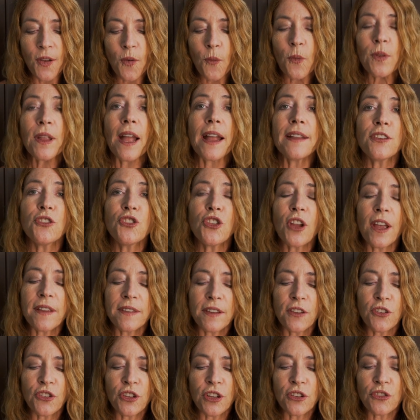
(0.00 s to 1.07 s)
When I
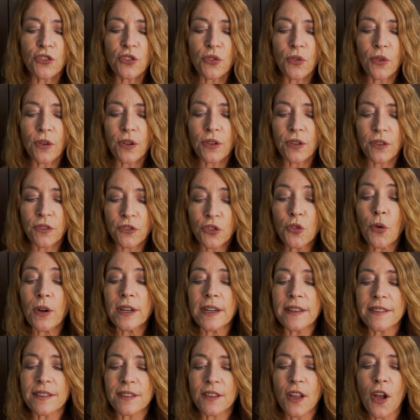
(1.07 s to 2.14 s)
suggested she join
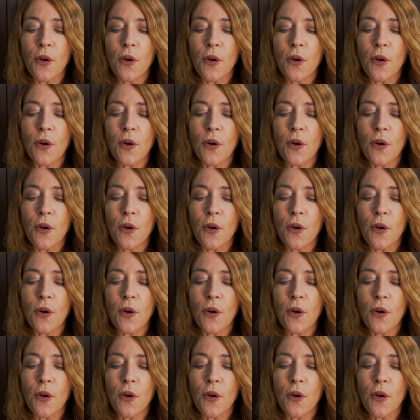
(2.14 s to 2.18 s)
us in